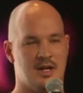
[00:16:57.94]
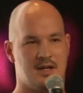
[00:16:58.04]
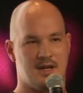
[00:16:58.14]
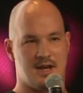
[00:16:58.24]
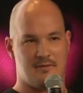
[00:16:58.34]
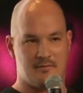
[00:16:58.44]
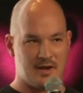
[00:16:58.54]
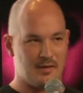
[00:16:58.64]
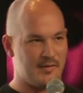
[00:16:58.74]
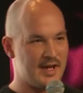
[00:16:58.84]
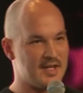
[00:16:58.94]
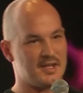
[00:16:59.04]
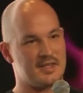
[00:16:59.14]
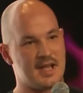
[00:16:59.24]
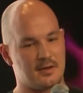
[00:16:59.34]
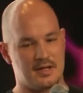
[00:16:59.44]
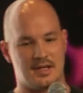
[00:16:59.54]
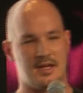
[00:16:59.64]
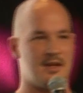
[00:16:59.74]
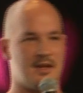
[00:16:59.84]
verify the
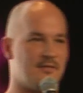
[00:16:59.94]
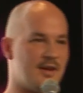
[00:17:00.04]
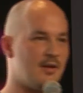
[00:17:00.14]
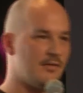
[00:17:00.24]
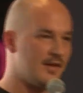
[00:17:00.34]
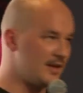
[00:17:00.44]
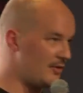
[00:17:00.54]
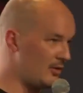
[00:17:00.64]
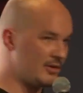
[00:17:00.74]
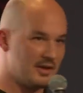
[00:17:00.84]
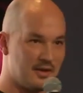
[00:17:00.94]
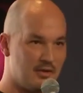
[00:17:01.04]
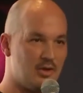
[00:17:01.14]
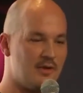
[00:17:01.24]
integrity, and verify the whole